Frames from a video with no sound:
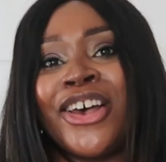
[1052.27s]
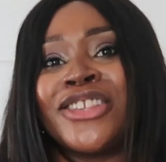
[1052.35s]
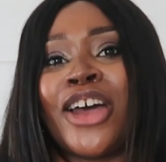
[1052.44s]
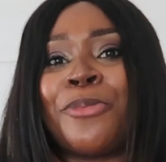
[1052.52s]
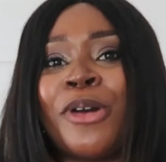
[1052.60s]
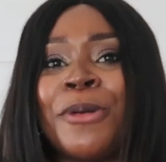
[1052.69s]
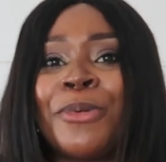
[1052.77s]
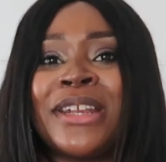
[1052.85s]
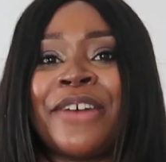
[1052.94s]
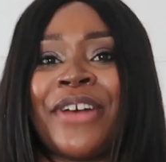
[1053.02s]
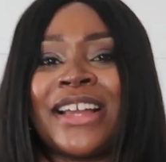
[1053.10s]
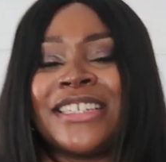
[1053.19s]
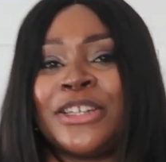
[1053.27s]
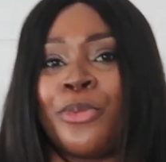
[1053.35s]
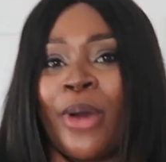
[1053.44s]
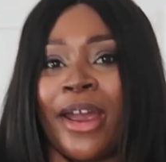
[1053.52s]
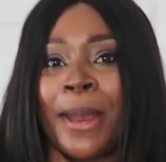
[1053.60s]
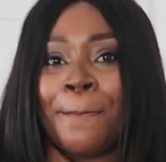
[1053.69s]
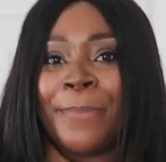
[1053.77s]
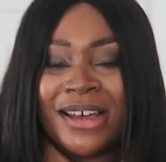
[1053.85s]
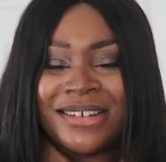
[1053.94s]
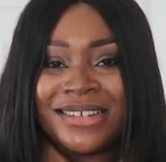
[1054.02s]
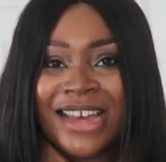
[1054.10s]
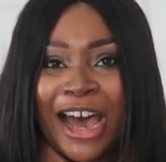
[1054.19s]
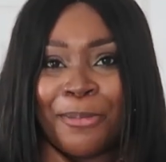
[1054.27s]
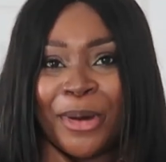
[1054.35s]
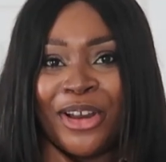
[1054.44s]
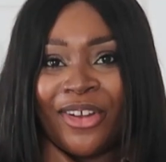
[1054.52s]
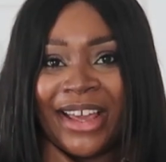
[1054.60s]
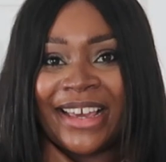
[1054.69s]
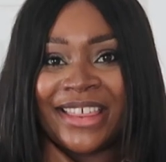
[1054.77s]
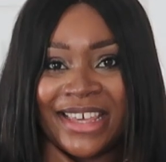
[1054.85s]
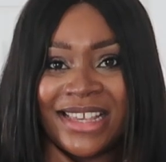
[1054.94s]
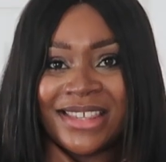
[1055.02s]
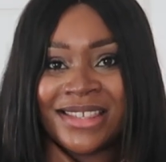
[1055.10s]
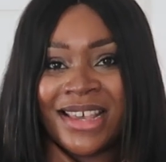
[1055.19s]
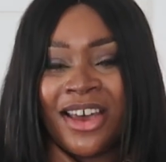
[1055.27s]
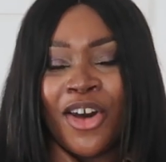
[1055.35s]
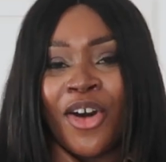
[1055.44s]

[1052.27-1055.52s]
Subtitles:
So I probably would never actually wear it buttoned up like this,